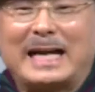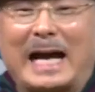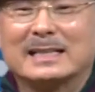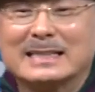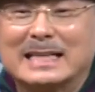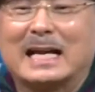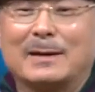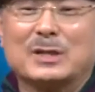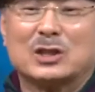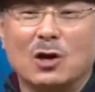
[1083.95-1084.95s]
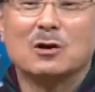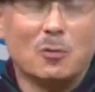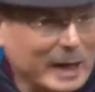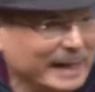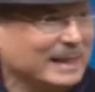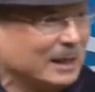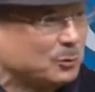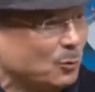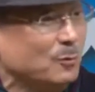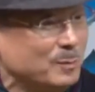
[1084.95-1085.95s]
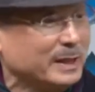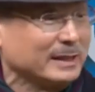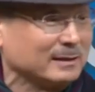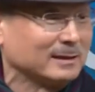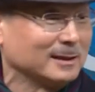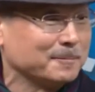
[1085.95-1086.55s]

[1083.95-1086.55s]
who think like this are the ones who succeed.